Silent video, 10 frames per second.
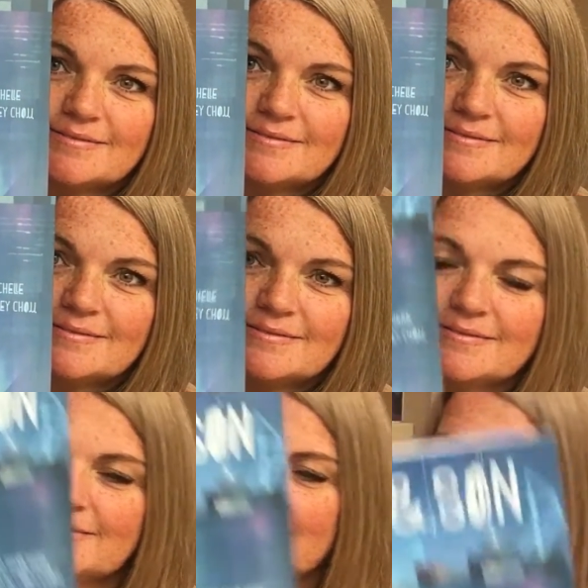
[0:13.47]

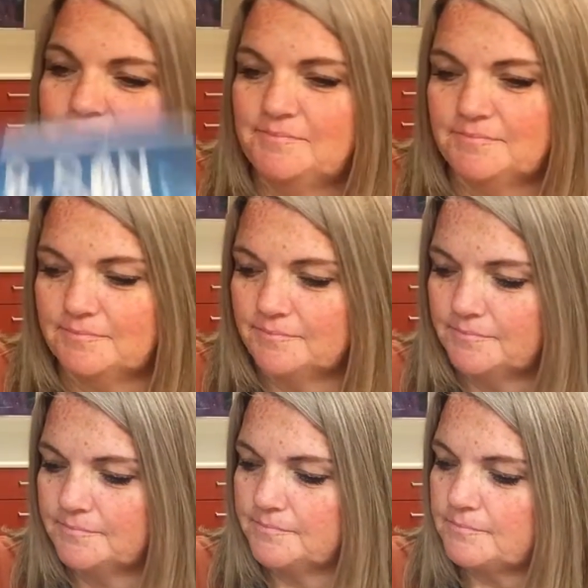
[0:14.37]

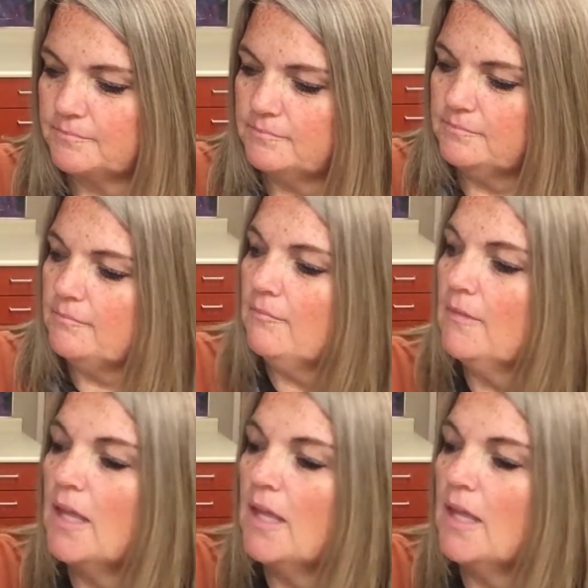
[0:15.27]
[no speech]